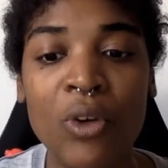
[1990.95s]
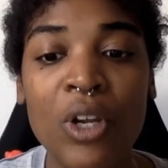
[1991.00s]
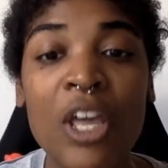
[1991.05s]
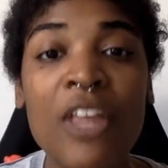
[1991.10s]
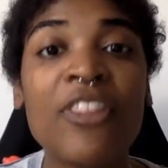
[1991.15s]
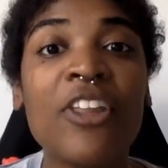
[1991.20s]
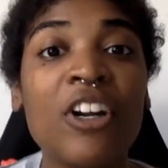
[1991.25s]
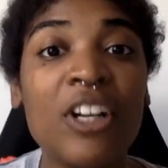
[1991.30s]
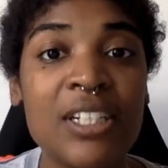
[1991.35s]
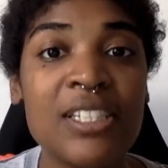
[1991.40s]

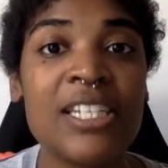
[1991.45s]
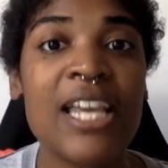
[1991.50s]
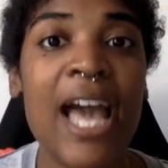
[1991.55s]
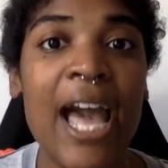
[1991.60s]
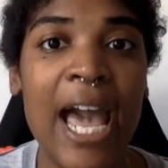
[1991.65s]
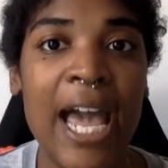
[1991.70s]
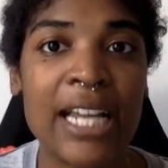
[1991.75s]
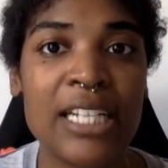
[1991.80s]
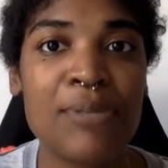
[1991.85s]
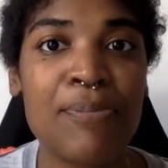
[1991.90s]
they're
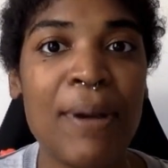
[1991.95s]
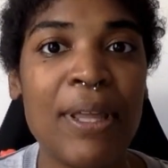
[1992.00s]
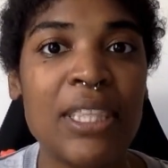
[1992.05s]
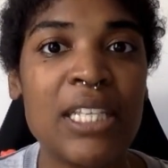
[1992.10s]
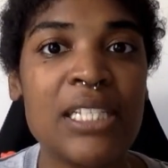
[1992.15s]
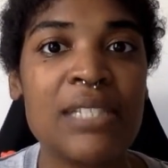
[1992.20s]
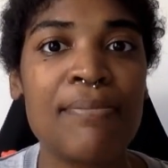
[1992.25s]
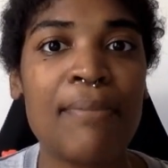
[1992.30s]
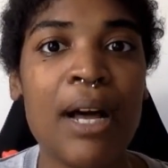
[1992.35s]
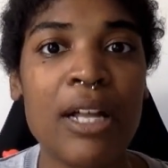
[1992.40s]
attacked by
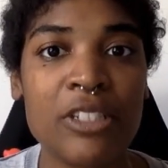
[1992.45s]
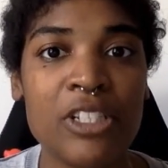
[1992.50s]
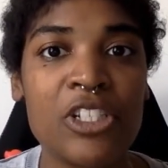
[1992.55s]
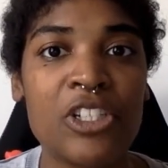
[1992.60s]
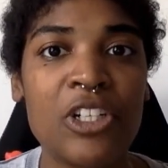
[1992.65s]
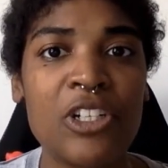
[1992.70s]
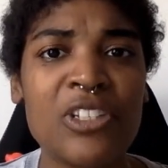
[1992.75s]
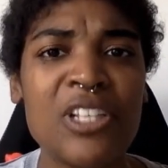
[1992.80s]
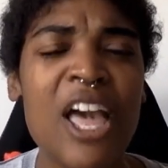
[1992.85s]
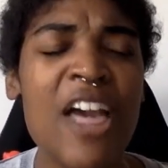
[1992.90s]
these monsters.